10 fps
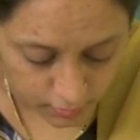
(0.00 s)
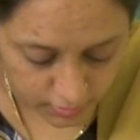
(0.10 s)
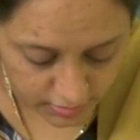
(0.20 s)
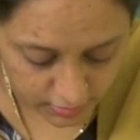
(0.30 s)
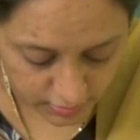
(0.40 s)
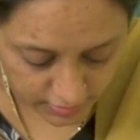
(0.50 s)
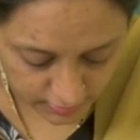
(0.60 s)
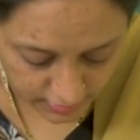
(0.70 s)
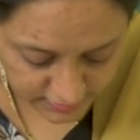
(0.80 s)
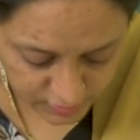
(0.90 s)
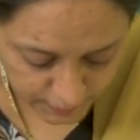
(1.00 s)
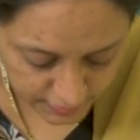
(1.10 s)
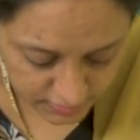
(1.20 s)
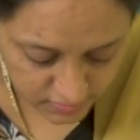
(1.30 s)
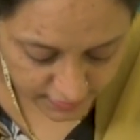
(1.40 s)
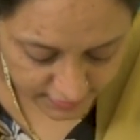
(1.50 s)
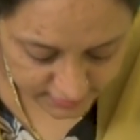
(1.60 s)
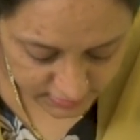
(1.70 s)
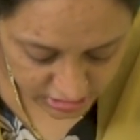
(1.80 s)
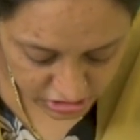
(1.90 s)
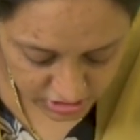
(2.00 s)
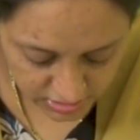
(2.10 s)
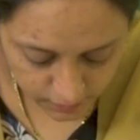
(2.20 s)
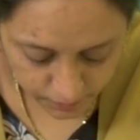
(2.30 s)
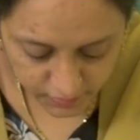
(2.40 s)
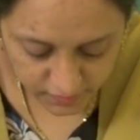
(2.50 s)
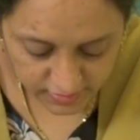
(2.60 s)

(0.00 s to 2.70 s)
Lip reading: Then the last part is vaccination.